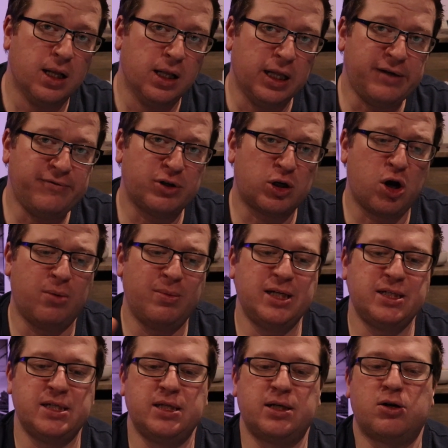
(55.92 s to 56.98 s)
Leave a
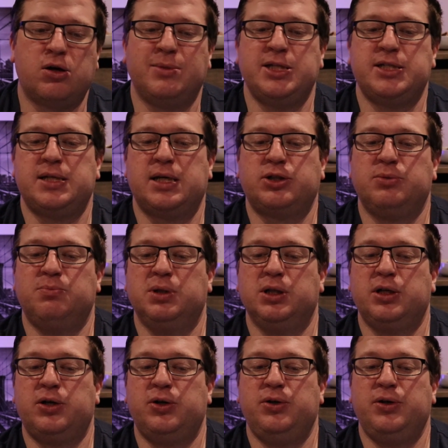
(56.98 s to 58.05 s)
comment in the comments section
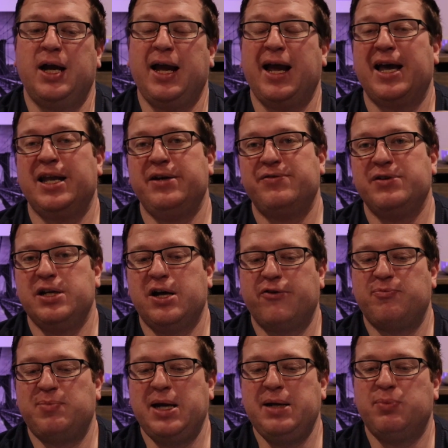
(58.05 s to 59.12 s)
below, and if
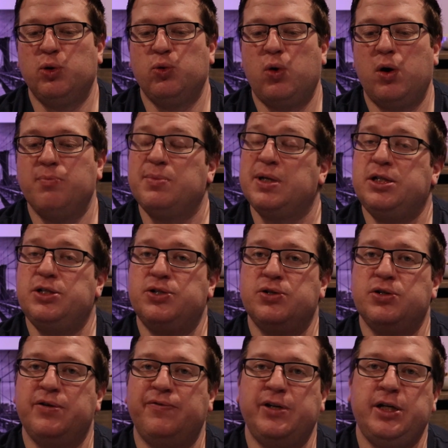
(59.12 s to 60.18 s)
enough people want me to
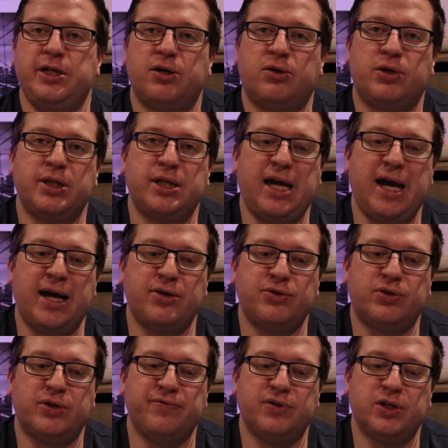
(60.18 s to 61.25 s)
do the video on the
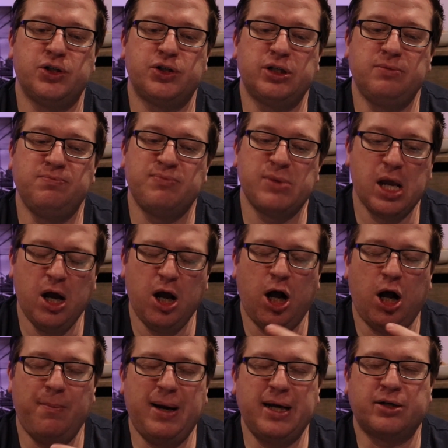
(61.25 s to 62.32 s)
Android version,
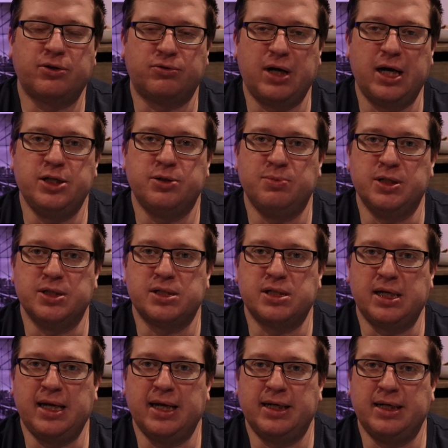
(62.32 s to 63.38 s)
I'll make arrangements
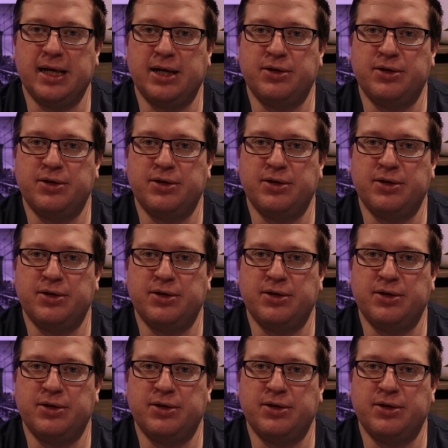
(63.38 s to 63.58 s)
to get an